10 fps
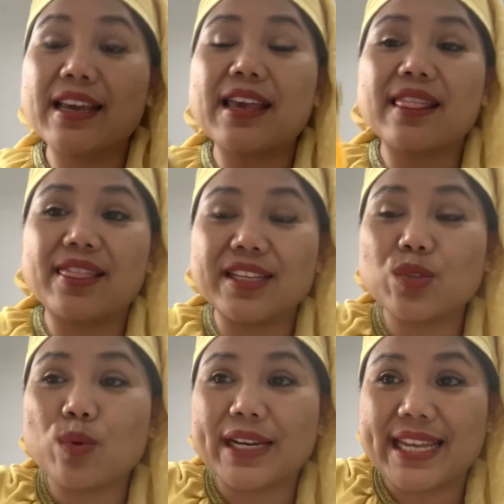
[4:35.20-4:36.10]
This
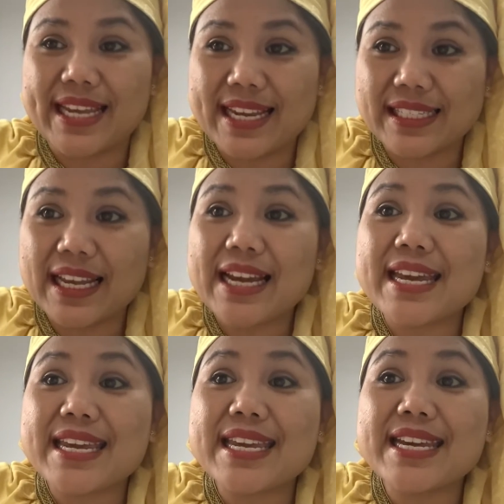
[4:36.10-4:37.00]
one is
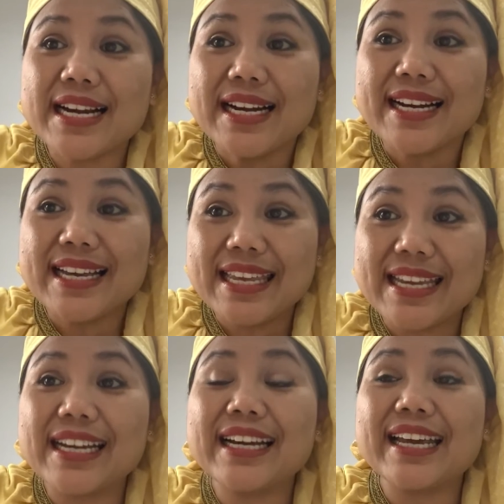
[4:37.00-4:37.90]
y, y,
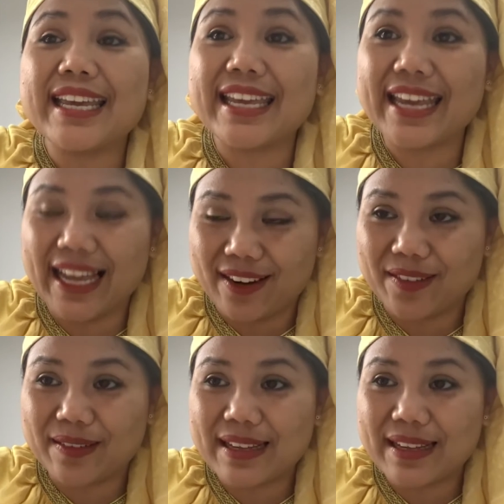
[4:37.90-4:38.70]
yellow.